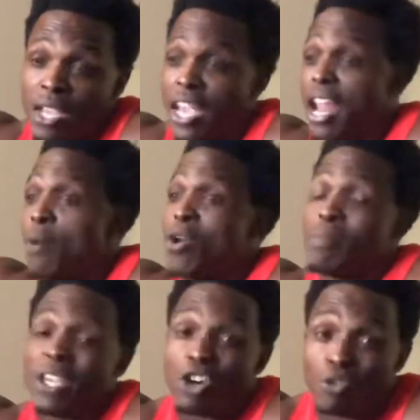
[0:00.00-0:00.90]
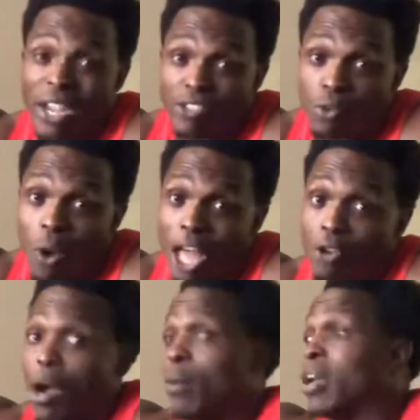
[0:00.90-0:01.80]
and I want to be a great squatter,
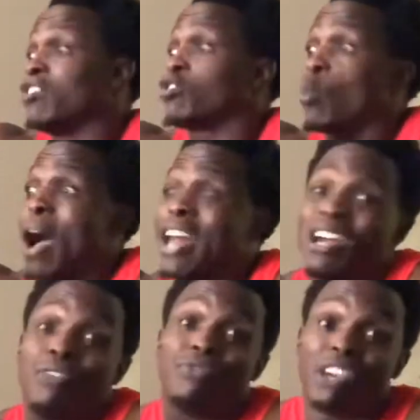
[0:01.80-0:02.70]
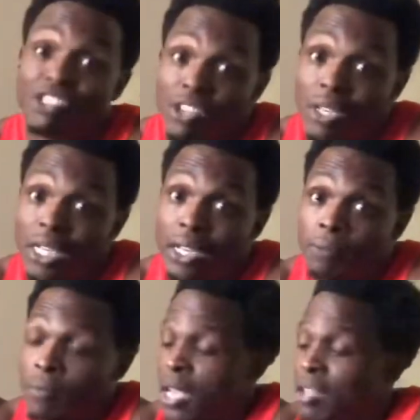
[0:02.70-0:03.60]
or I want to squat efficiently,
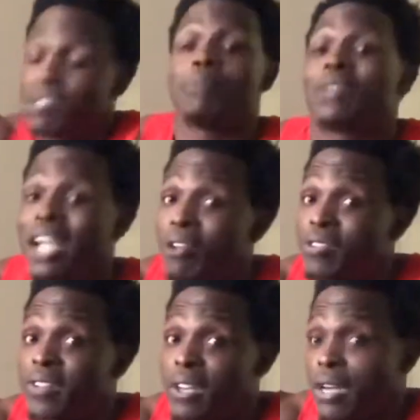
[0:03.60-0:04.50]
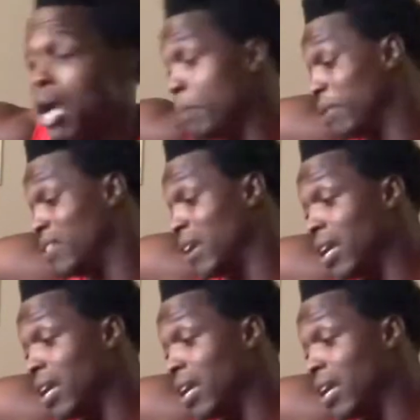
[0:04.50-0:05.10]
something else is going to compensate.